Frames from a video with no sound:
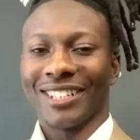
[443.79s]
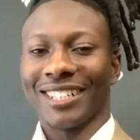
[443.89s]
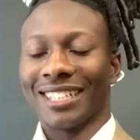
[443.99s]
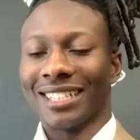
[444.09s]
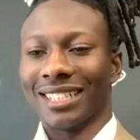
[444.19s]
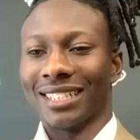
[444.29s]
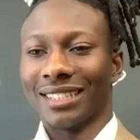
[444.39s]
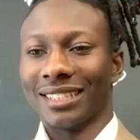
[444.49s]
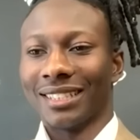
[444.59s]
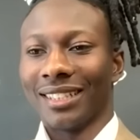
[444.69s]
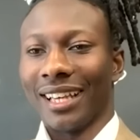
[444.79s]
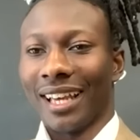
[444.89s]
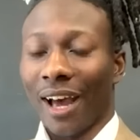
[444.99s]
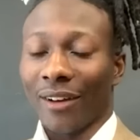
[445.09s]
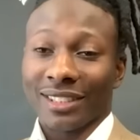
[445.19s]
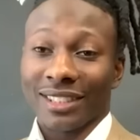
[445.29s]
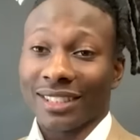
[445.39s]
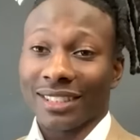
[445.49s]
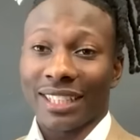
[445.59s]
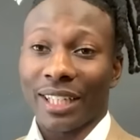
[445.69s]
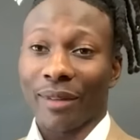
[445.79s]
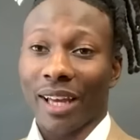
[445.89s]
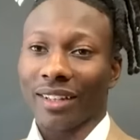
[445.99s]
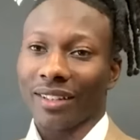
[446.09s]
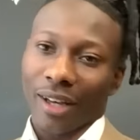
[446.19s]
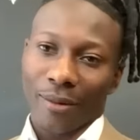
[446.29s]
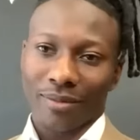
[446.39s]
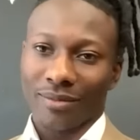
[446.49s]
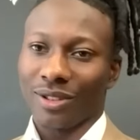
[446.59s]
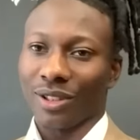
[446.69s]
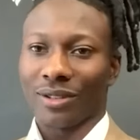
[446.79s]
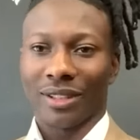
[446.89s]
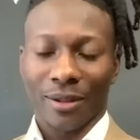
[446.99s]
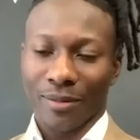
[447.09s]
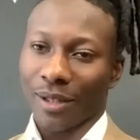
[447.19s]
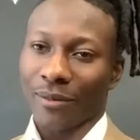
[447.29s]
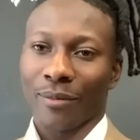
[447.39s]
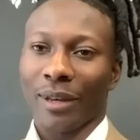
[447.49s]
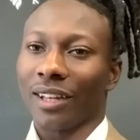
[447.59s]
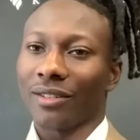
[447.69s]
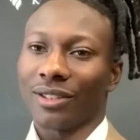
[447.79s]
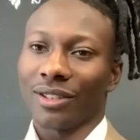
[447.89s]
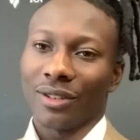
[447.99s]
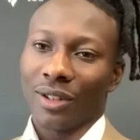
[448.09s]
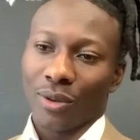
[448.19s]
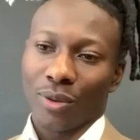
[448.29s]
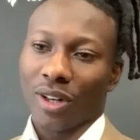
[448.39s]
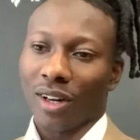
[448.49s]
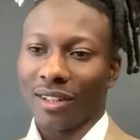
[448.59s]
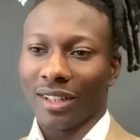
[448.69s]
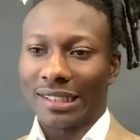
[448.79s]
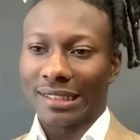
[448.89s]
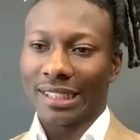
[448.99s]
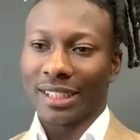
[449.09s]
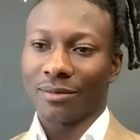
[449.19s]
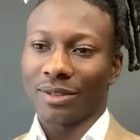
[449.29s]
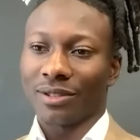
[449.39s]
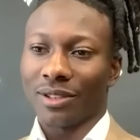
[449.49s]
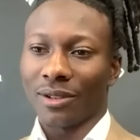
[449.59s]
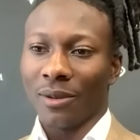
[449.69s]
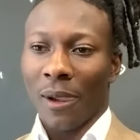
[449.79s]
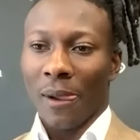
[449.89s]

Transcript: Uh, and I was just a team that kept, you know, kept coming back, you know, with all the other teams, you know.